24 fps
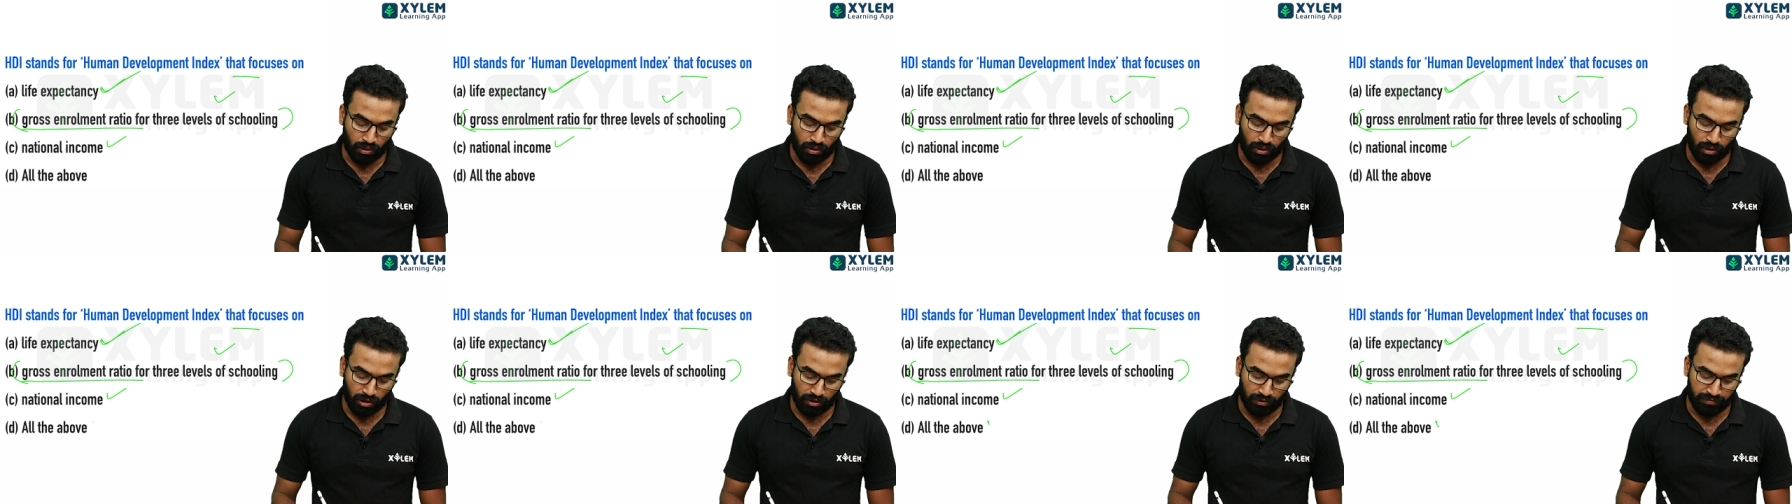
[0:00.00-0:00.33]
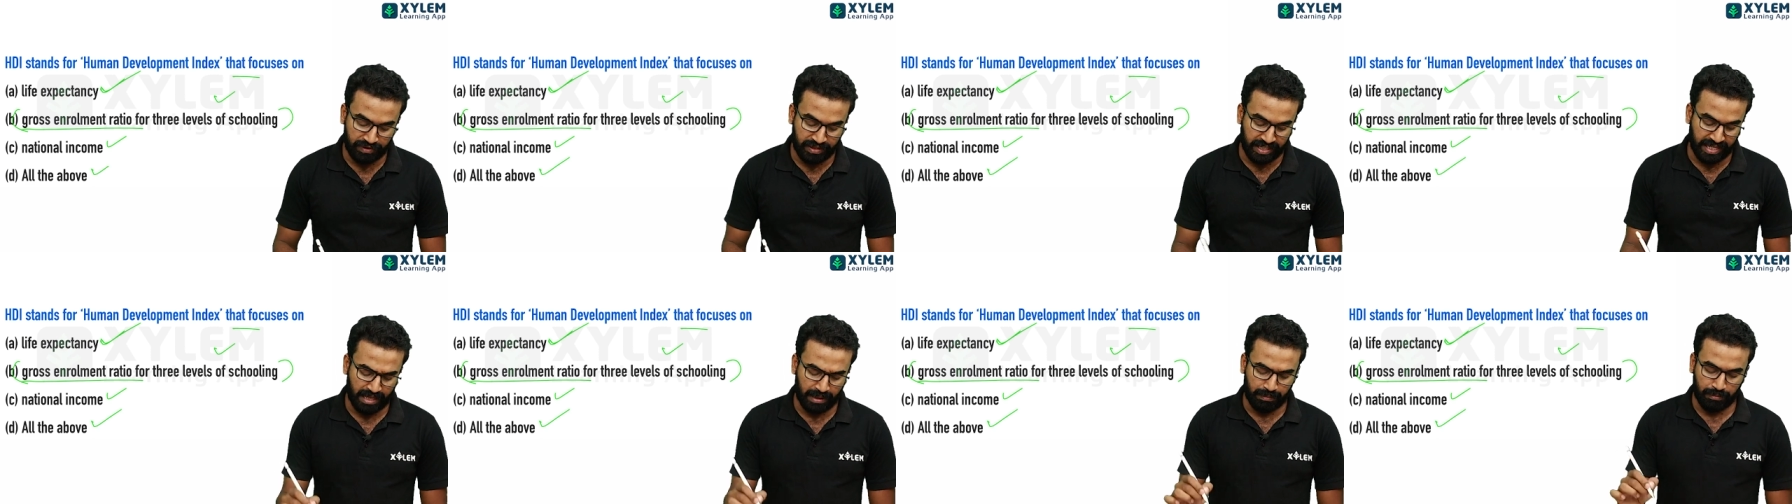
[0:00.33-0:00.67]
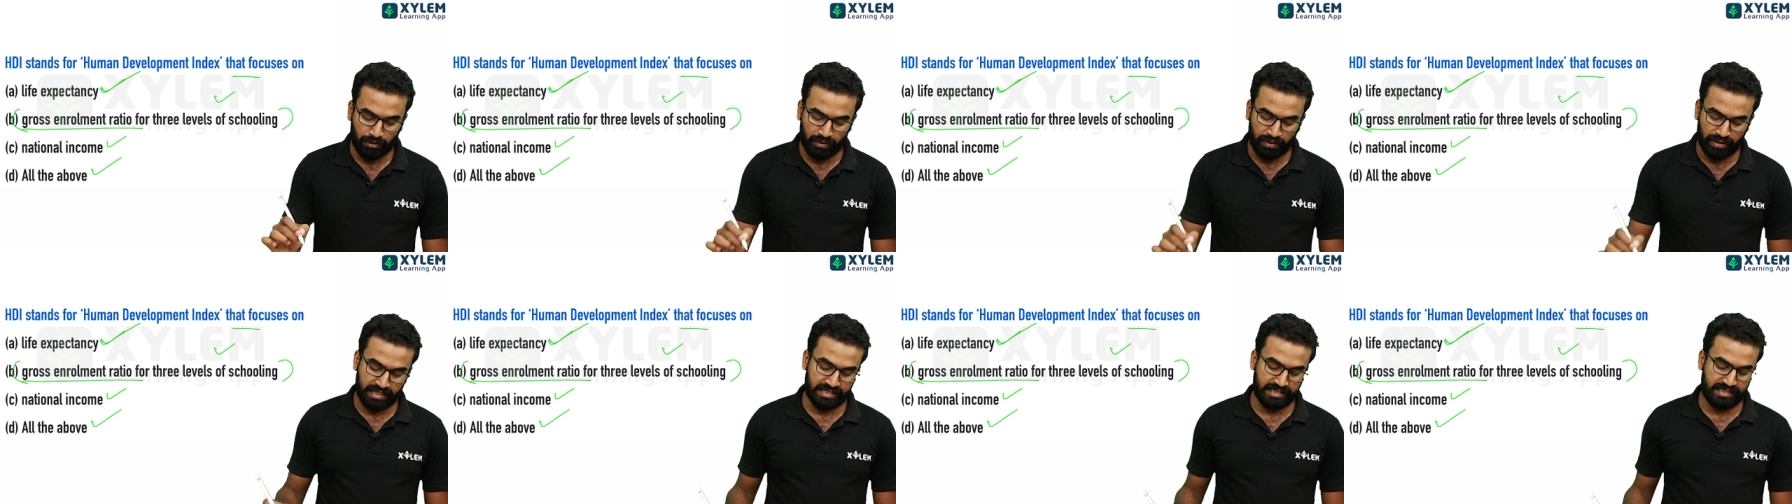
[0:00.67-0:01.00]
all of the
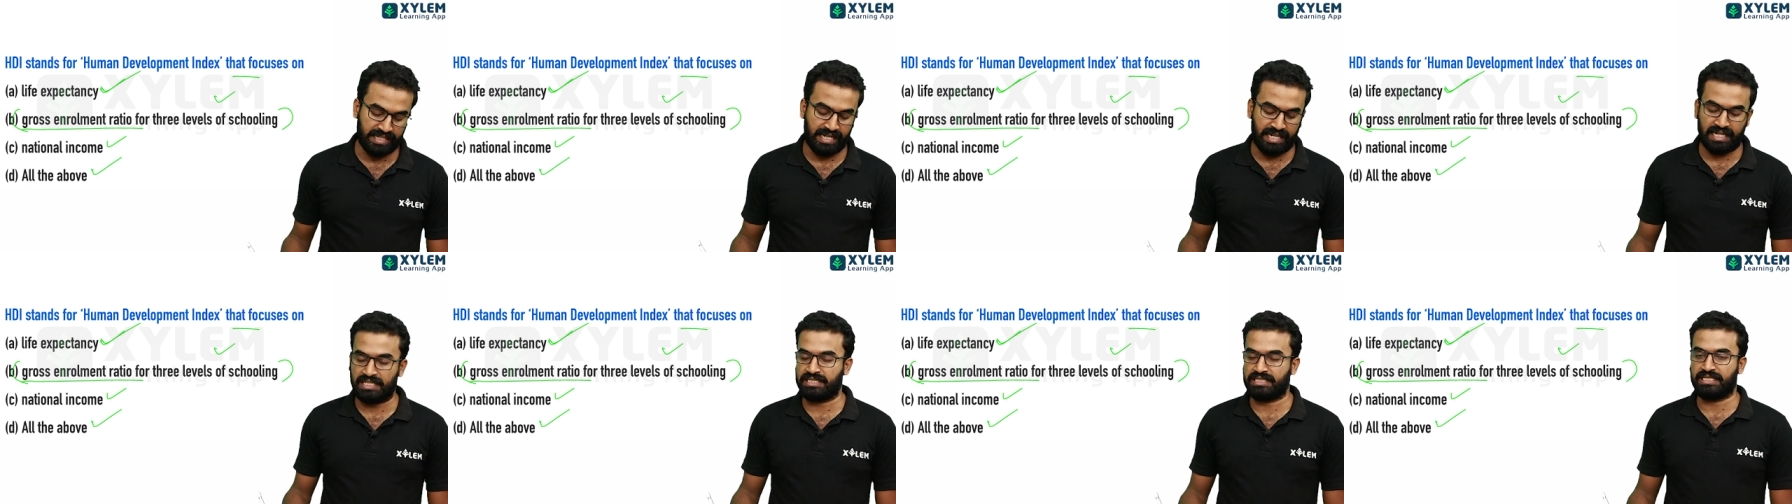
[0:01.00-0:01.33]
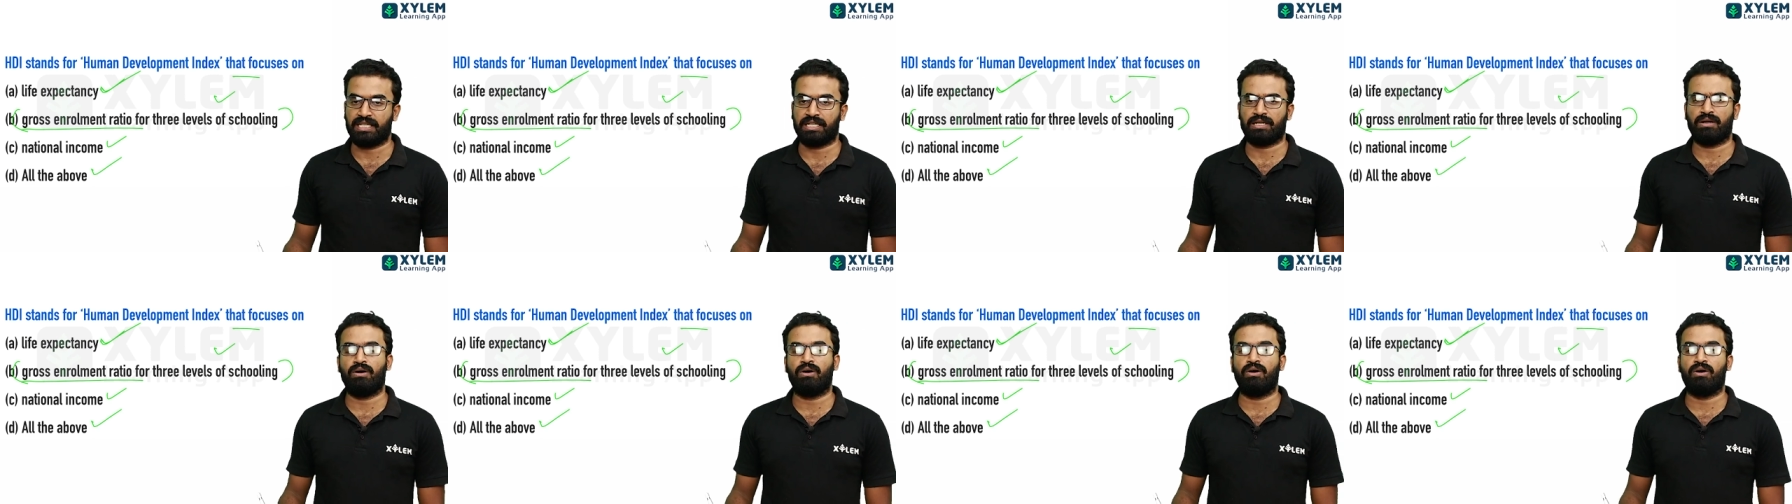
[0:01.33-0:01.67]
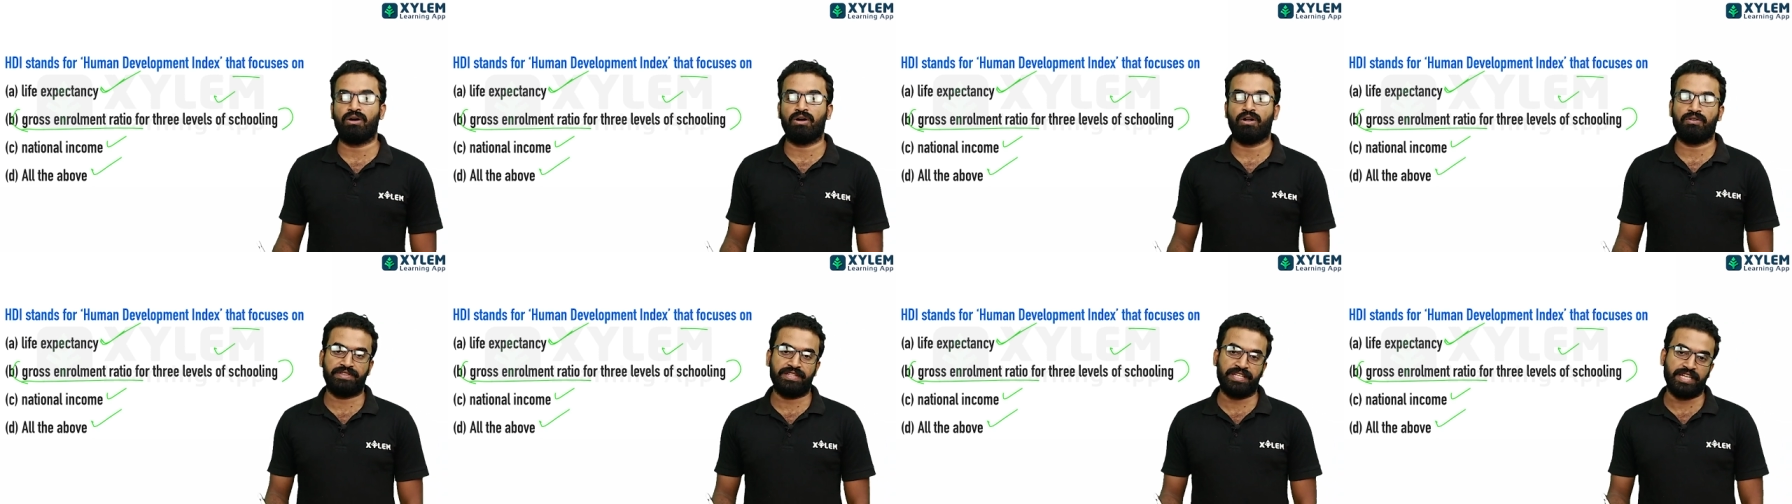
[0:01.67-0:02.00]
above is the answer.
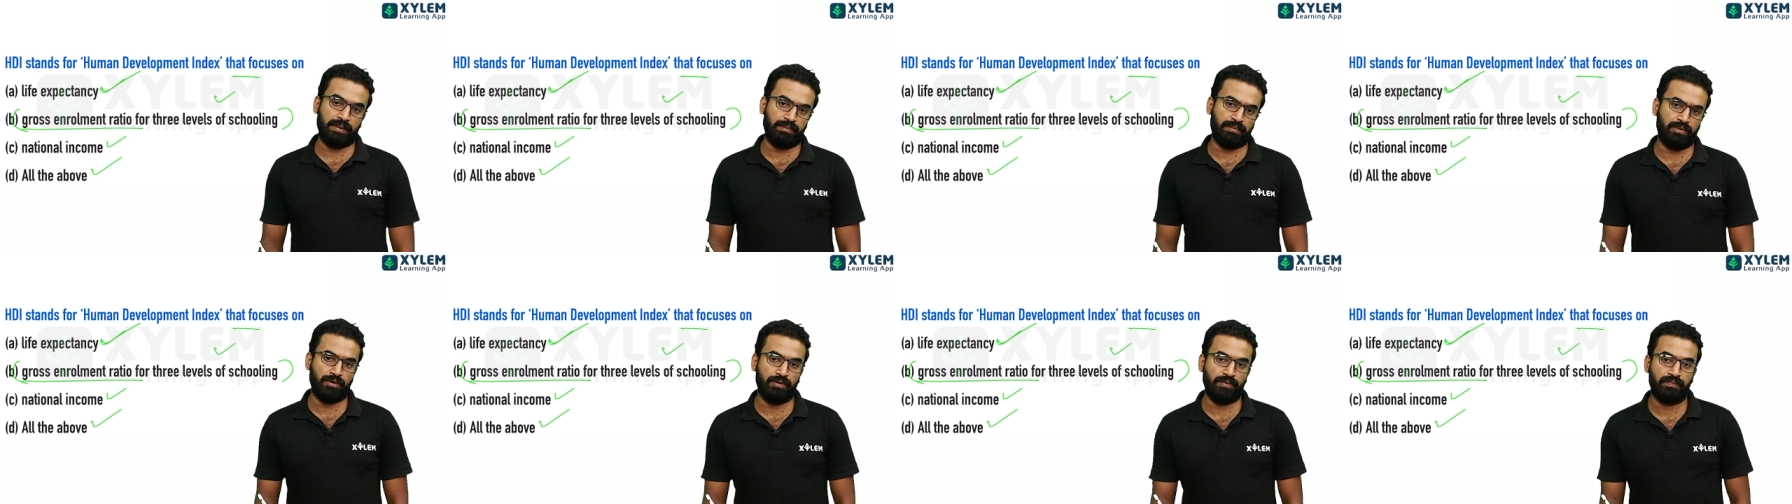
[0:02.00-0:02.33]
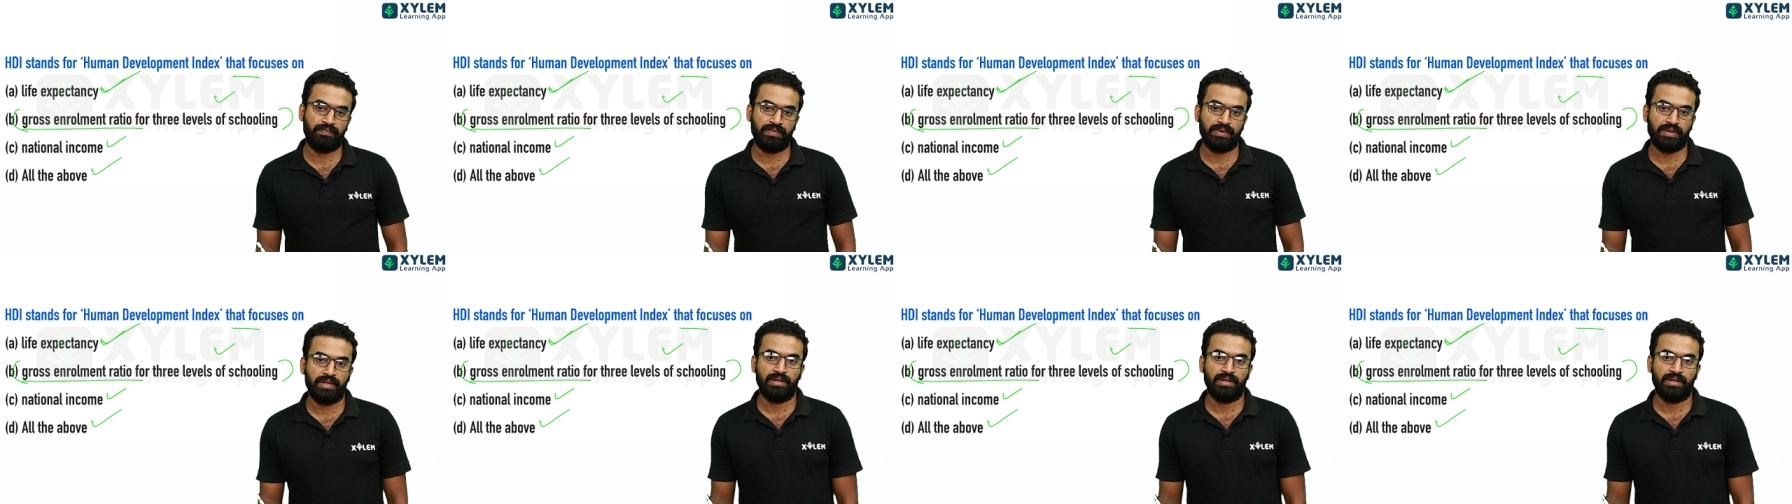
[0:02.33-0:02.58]
All of the above.